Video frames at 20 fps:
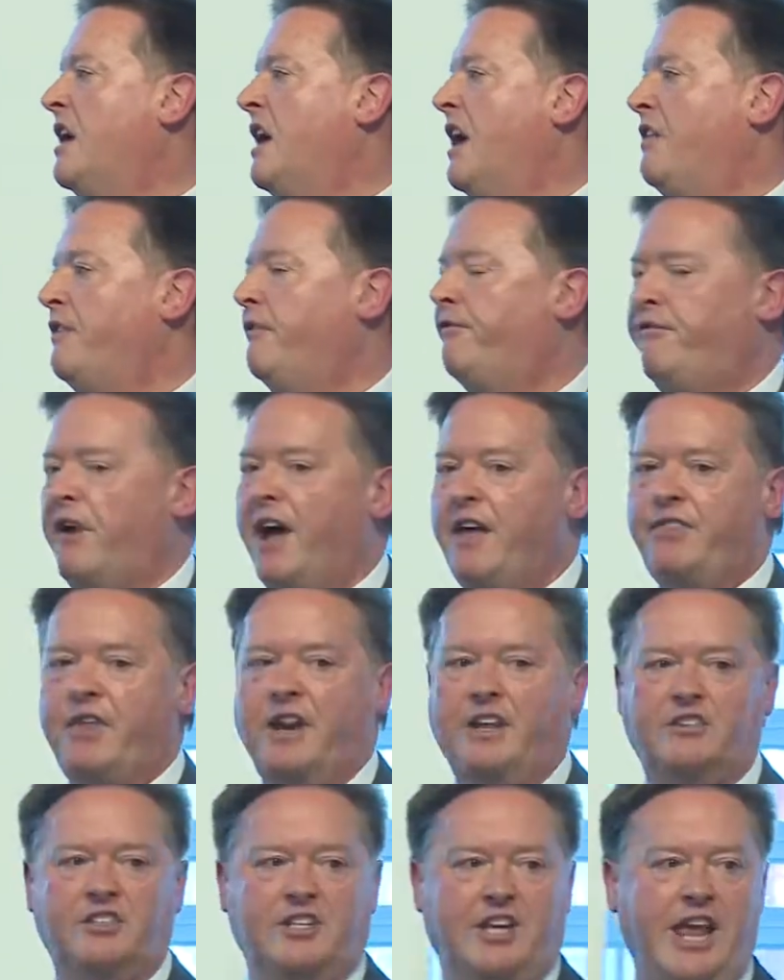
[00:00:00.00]
And the fact that
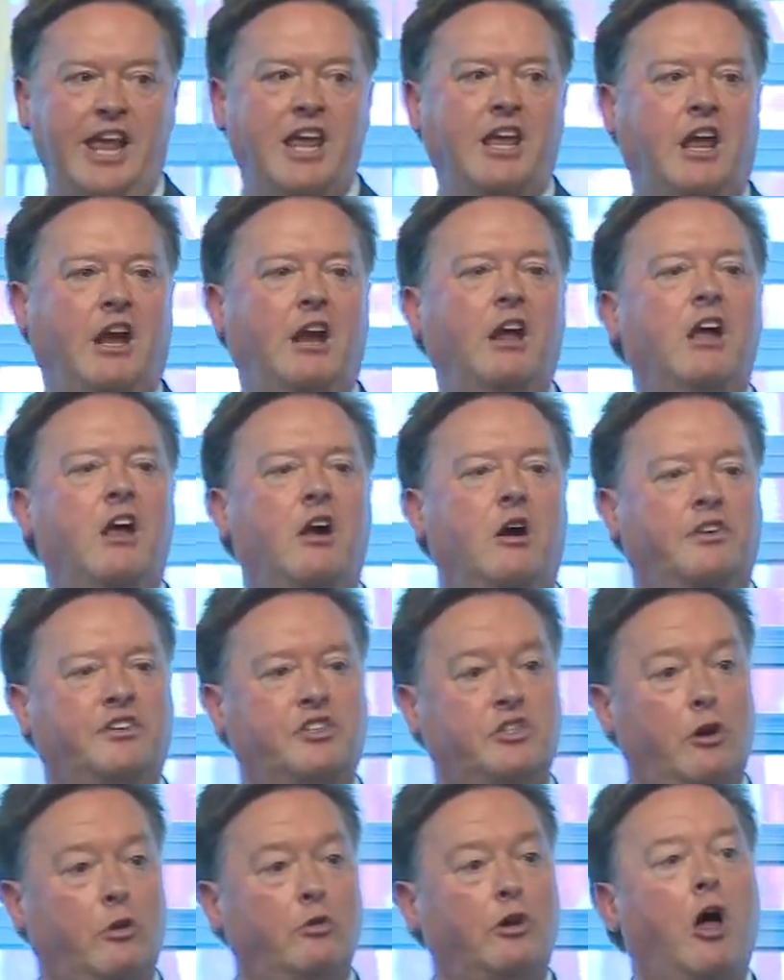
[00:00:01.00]
it's taking us
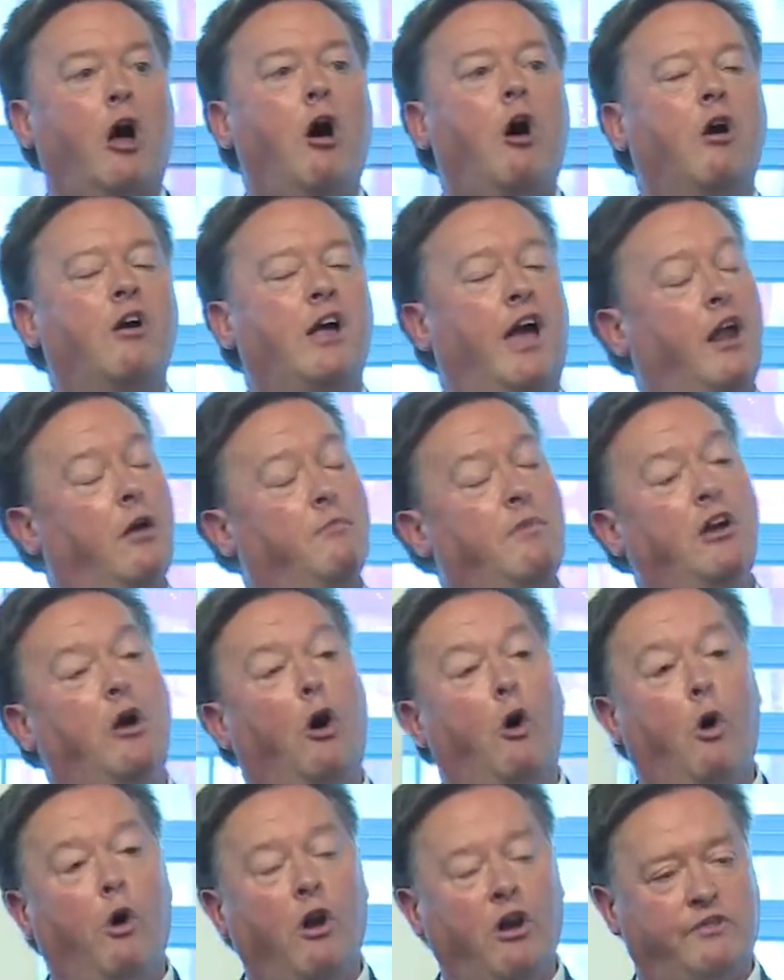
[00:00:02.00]
so long, and I mean
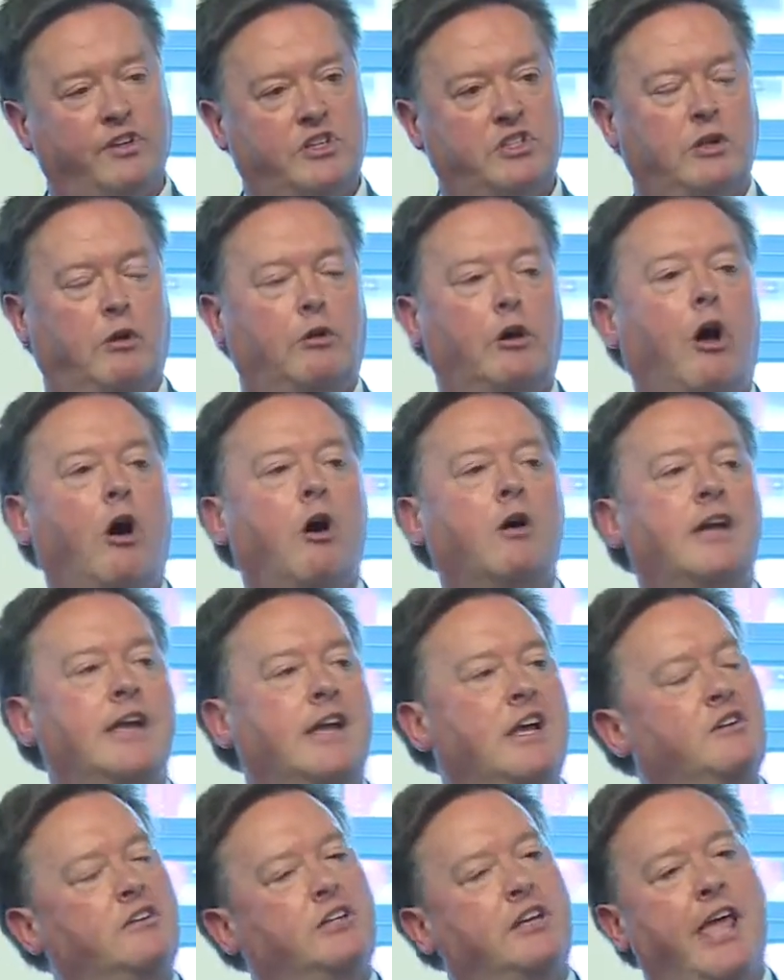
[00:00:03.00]
all of us so long,
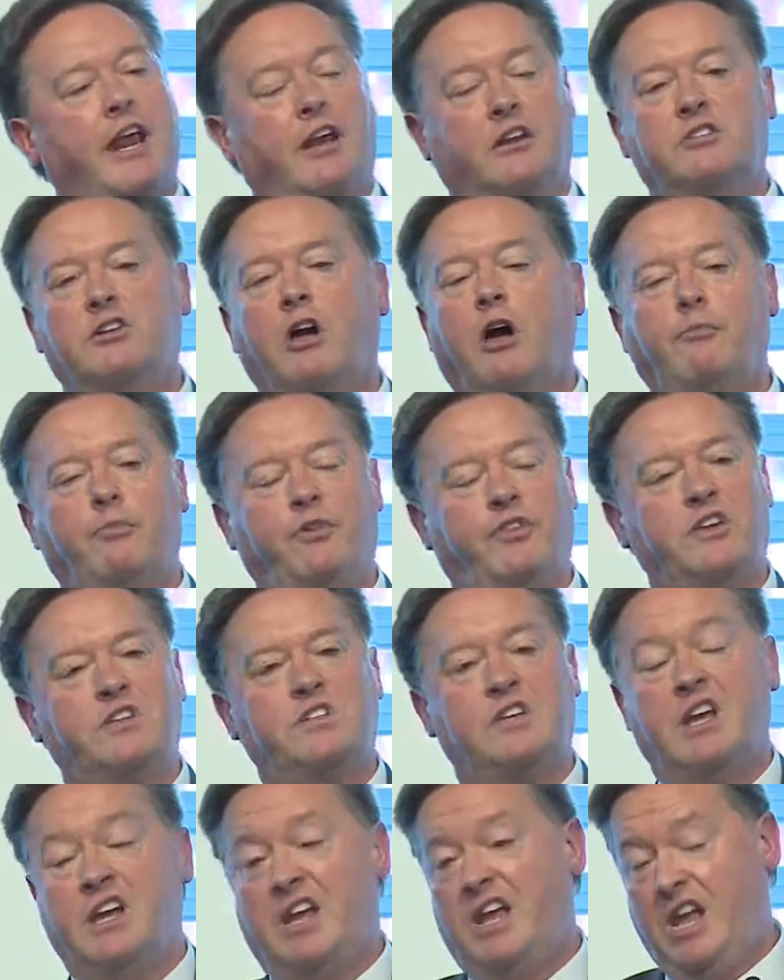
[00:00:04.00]
to get on top of this
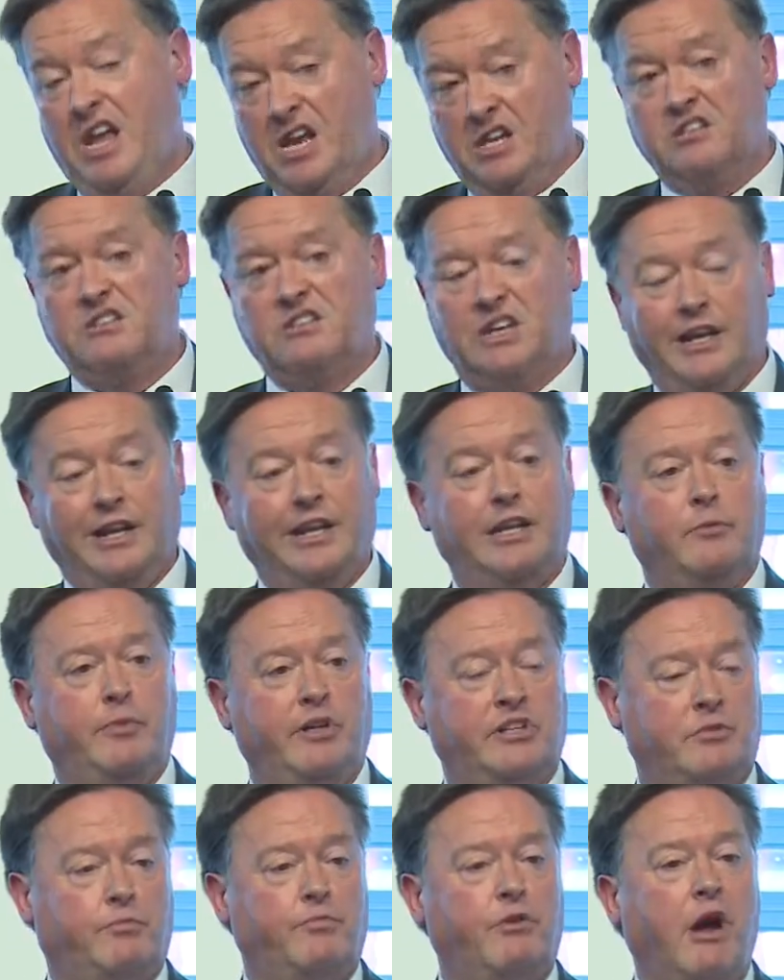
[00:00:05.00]
is a little
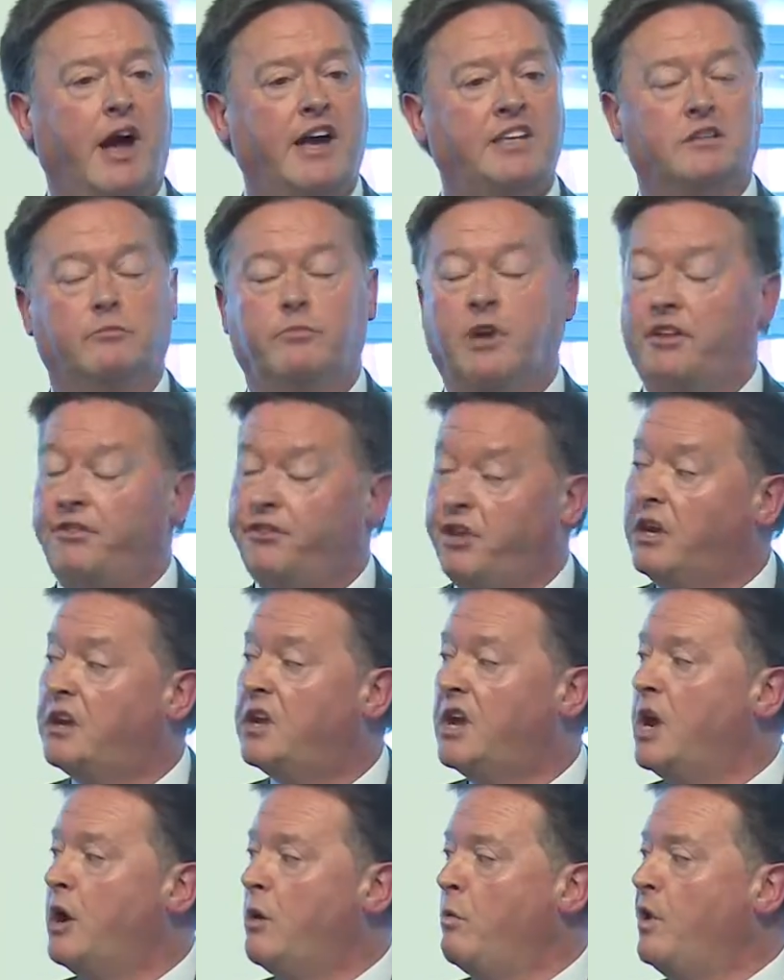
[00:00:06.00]
bit surprising. But I think
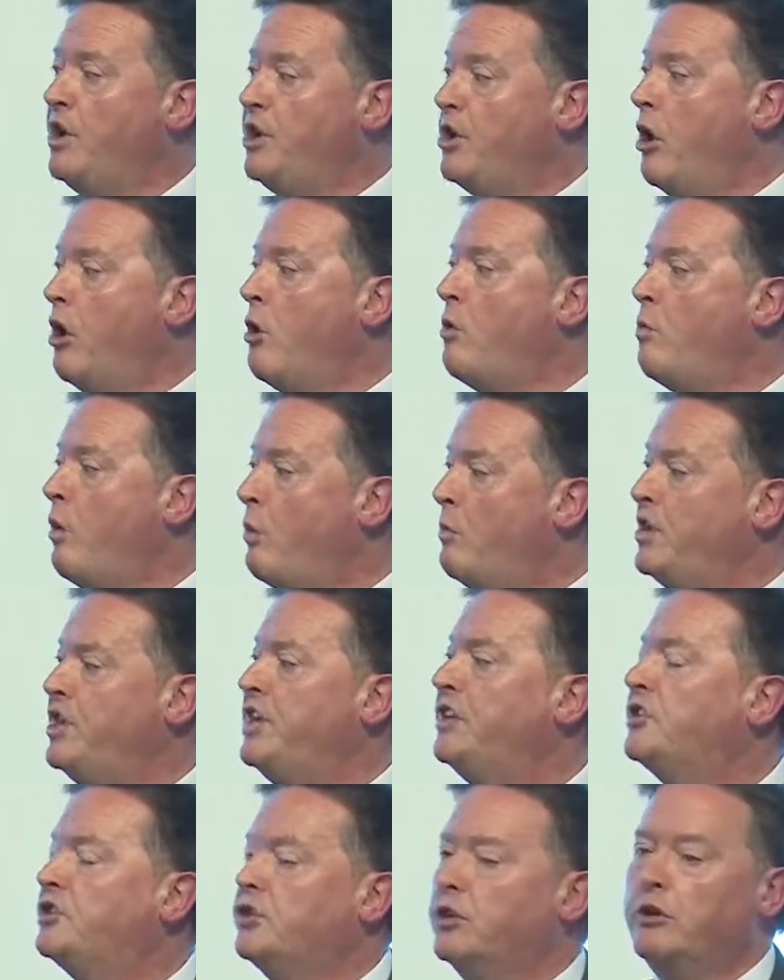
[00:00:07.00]
we know what we
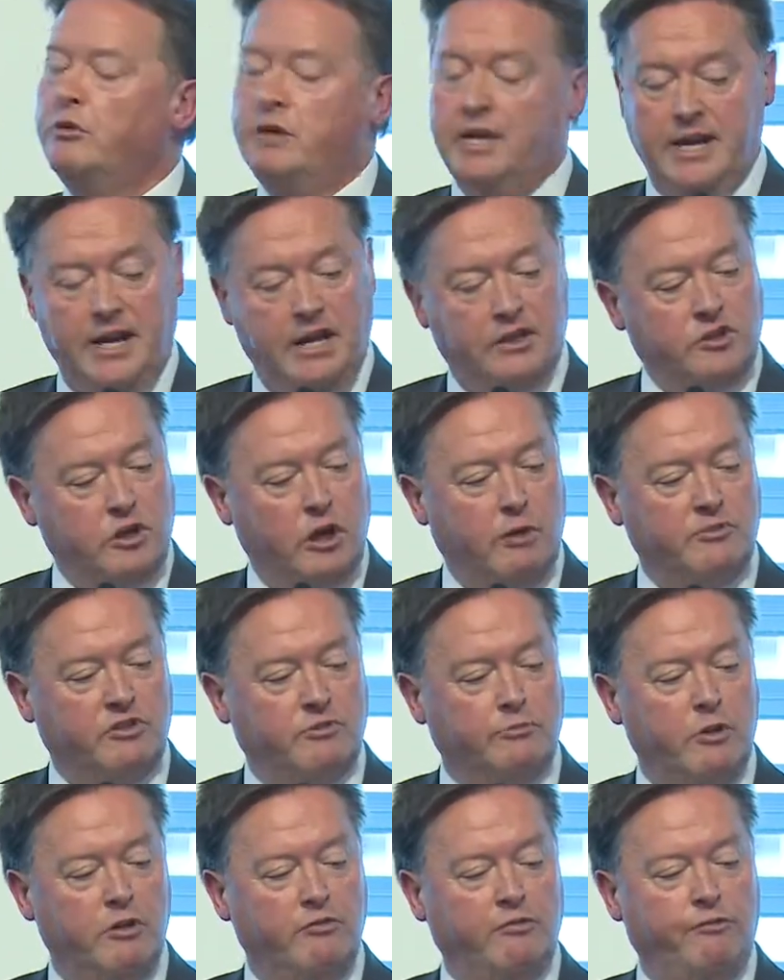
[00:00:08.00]
need to do in terms of
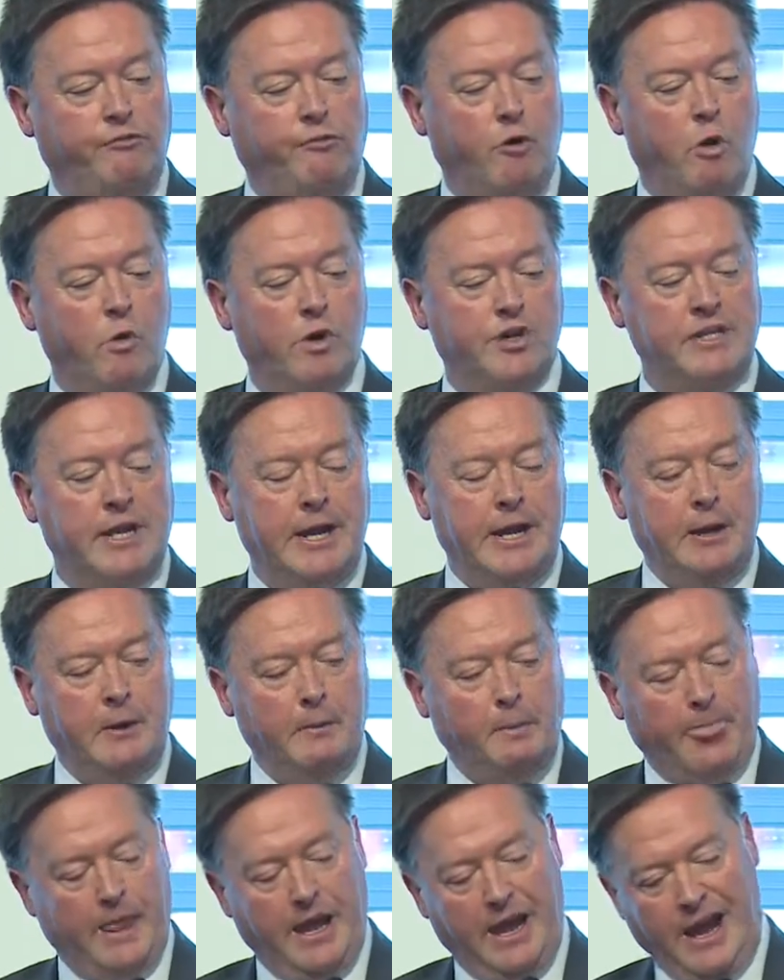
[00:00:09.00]
moving forward.
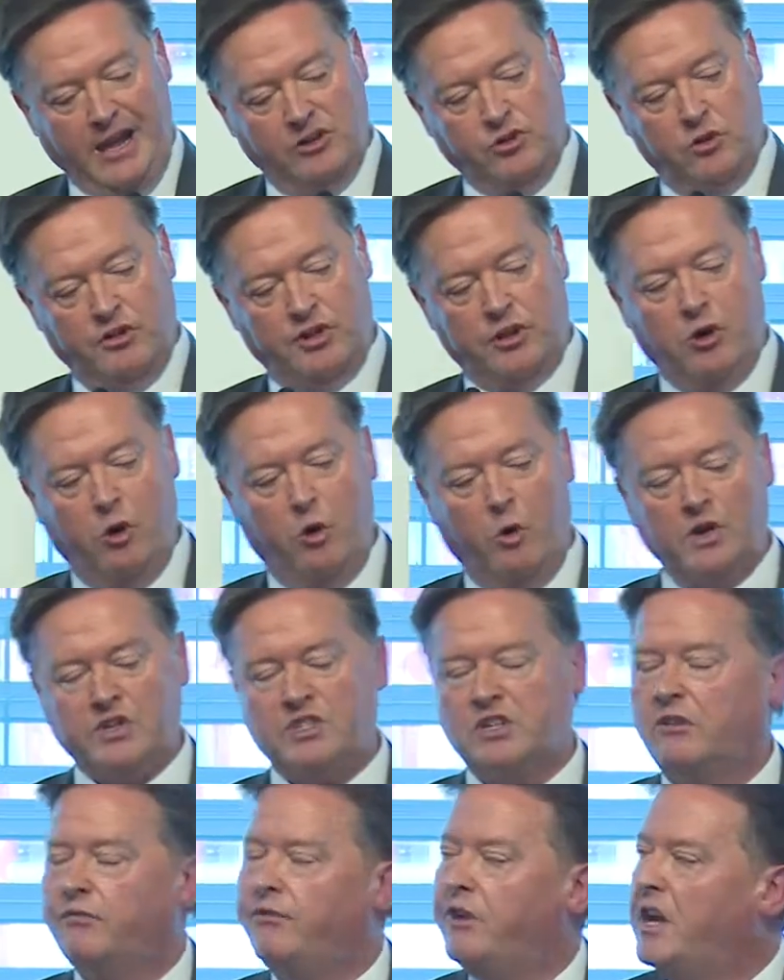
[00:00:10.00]
And during the course
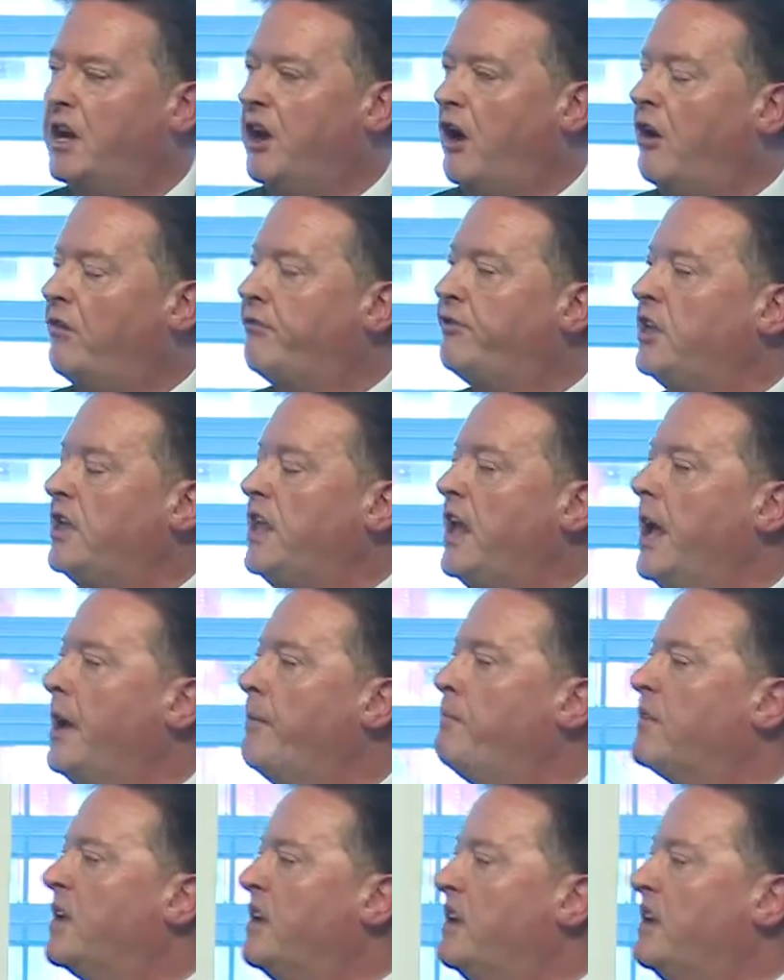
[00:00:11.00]
of the